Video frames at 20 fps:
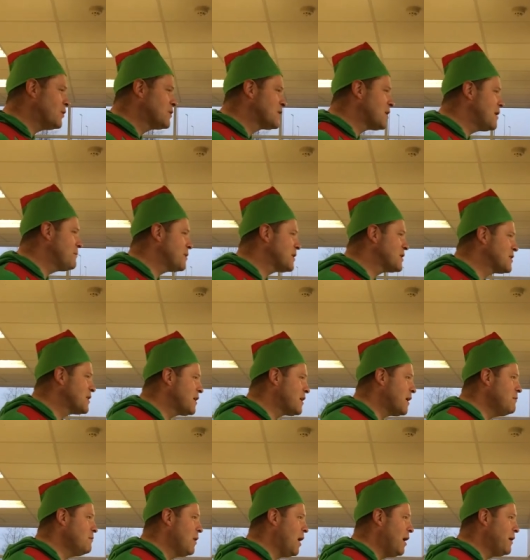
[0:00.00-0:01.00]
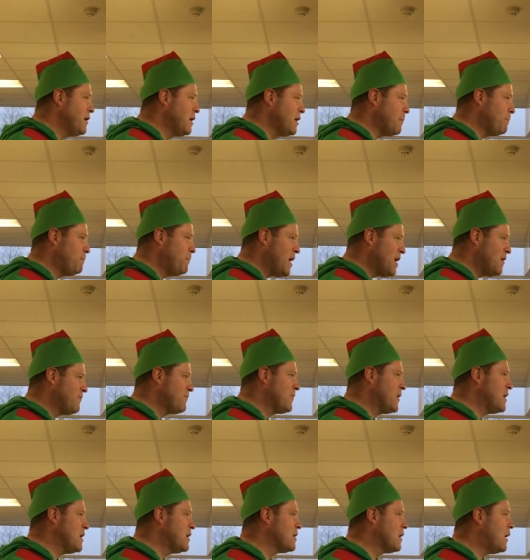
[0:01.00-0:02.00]
got time to sit in. I need a big
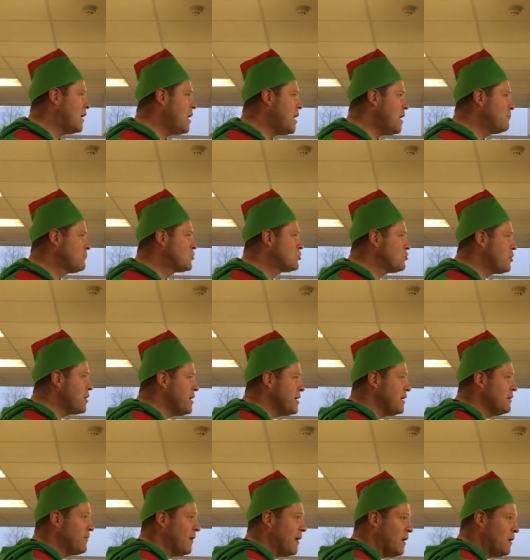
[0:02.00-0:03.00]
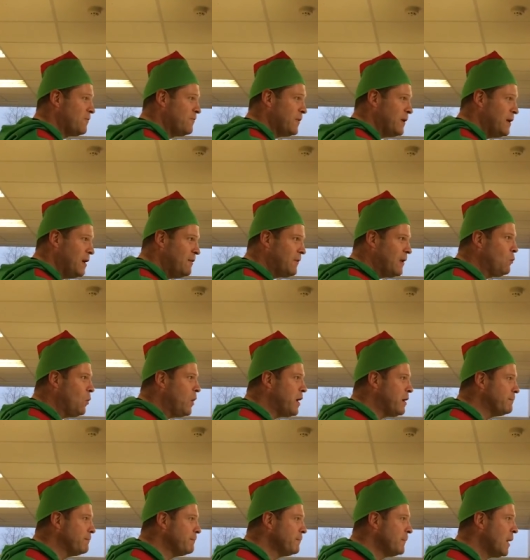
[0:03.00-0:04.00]
feed. I am training for Elfie Living
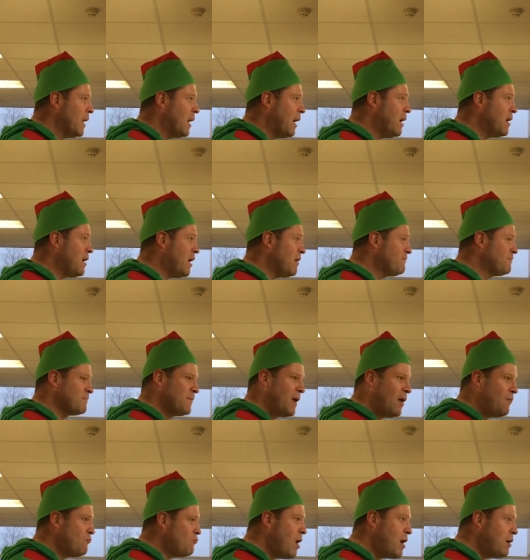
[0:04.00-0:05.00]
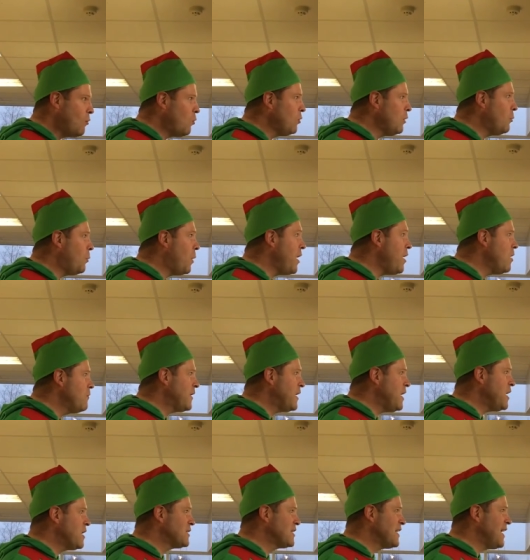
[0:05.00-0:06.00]
Week, and I've run all the way over
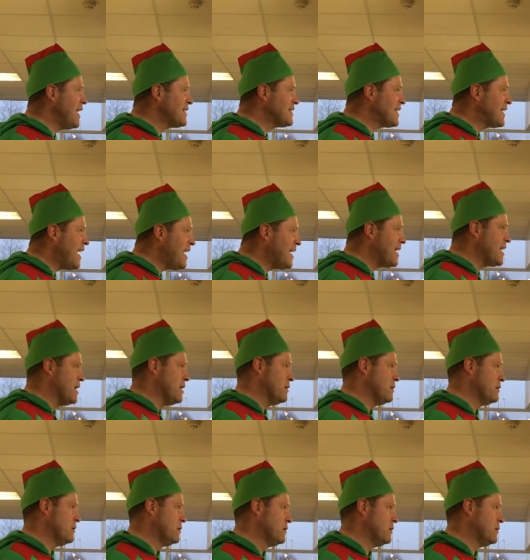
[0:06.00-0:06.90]
here to Letterkenny.